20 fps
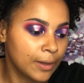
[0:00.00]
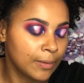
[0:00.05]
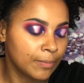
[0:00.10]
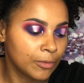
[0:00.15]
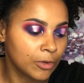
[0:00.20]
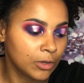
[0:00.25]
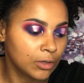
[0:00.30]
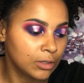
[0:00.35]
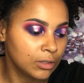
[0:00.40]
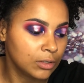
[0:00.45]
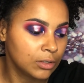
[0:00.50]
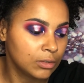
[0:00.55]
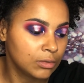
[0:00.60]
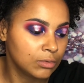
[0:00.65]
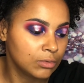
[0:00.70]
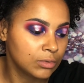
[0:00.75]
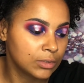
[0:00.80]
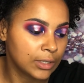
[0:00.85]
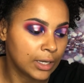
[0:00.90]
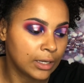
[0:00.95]
I'm gonna
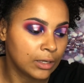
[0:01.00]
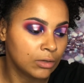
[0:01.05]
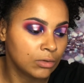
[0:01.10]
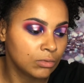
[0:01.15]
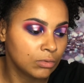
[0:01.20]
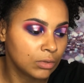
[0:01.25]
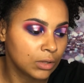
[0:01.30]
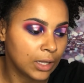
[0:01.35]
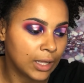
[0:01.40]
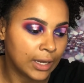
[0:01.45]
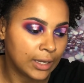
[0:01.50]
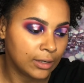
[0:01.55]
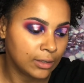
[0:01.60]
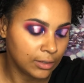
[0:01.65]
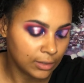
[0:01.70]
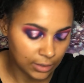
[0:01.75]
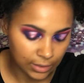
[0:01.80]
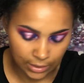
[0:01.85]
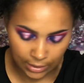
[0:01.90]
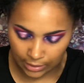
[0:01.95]
use a new
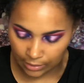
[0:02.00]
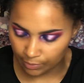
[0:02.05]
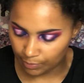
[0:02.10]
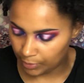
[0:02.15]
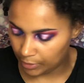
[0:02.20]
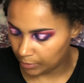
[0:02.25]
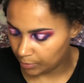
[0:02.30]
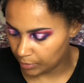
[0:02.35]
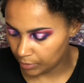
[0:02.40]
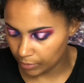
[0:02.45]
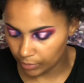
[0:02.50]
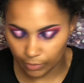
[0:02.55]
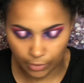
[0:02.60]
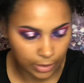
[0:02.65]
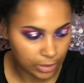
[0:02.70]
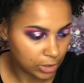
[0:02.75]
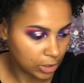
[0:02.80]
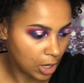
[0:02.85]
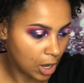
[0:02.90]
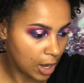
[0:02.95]
liner that people
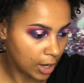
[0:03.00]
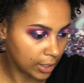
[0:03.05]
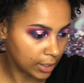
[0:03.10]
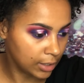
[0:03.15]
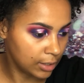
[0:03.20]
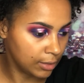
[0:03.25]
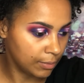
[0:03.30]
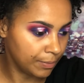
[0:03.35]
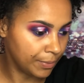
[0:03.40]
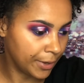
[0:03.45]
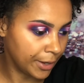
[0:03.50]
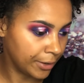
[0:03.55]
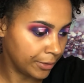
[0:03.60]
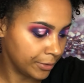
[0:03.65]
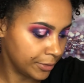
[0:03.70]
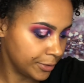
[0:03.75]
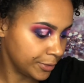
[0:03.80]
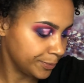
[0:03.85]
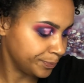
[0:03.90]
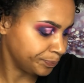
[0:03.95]
were talking
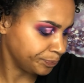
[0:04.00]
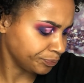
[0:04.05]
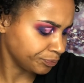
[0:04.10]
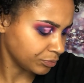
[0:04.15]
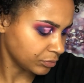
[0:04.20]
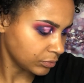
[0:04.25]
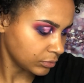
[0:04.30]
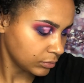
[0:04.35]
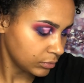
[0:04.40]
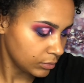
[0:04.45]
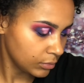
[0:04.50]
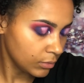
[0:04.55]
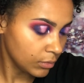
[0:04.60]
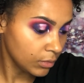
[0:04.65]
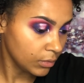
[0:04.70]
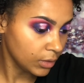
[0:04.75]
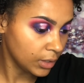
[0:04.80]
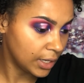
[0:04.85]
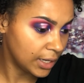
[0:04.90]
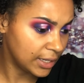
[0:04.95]
about
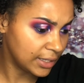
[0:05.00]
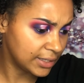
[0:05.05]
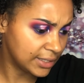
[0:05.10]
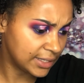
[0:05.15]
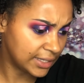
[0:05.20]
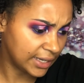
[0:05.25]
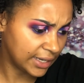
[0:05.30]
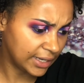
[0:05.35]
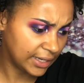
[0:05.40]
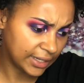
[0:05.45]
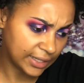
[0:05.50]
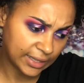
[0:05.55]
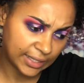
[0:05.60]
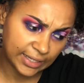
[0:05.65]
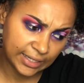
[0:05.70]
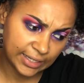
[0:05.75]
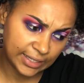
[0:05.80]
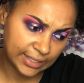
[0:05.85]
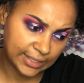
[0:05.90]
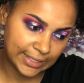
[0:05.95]
and saying
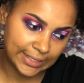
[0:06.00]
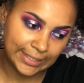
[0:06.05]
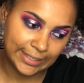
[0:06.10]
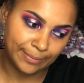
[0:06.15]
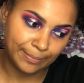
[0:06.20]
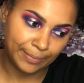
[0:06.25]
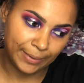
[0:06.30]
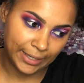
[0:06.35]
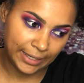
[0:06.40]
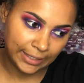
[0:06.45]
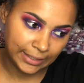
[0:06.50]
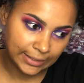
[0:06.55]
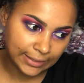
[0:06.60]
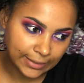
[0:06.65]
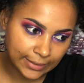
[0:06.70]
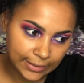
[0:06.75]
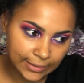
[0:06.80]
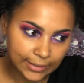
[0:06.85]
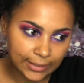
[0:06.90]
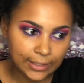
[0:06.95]
like it's the
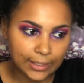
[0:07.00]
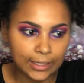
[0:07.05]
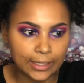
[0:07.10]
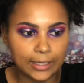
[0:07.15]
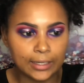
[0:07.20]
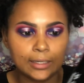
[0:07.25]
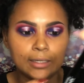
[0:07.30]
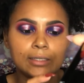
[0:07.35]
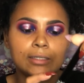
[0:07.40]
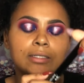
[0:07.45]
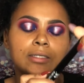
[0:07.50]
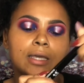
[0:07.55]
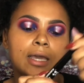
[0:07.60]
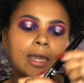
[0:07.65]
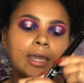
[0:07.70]
best. The